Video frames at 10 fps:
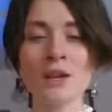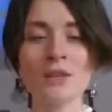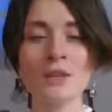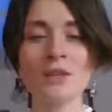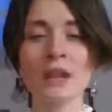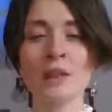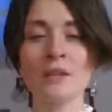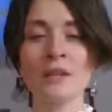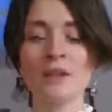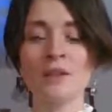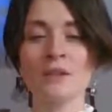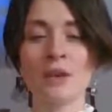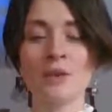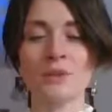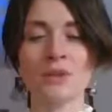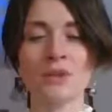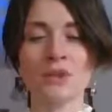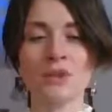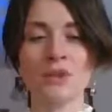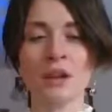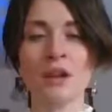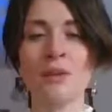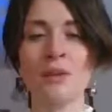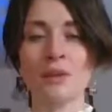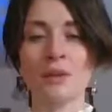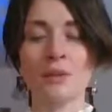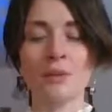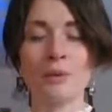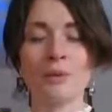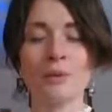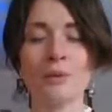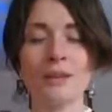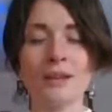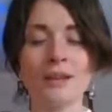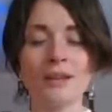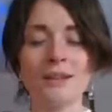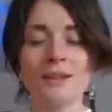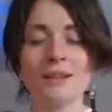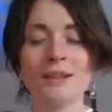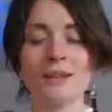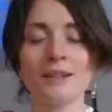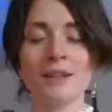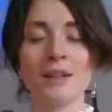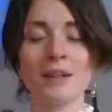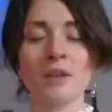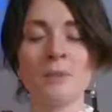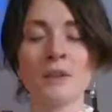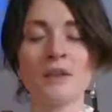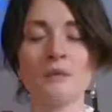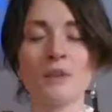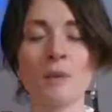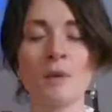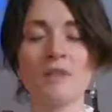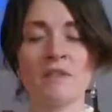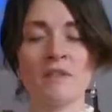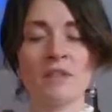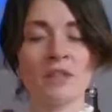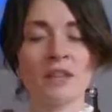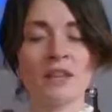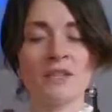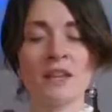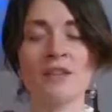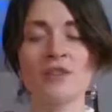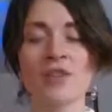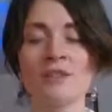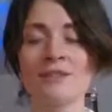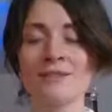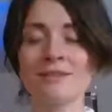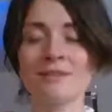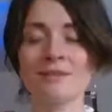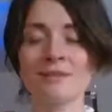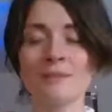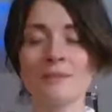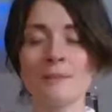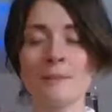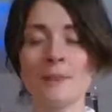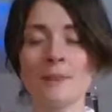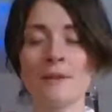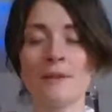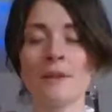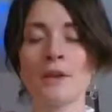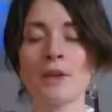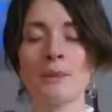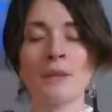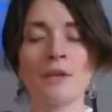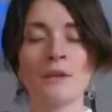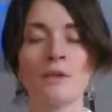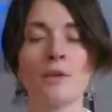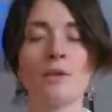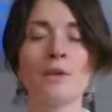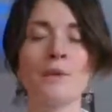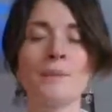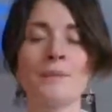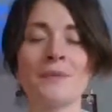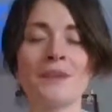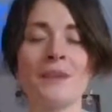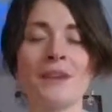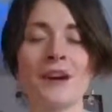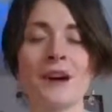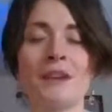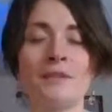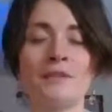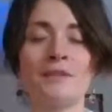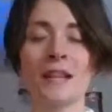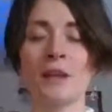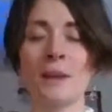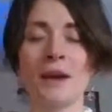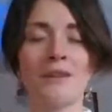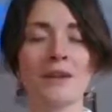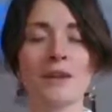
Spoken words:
So allowing this goat to just share with you could be in the form of a visualization, could be in the form of telepathic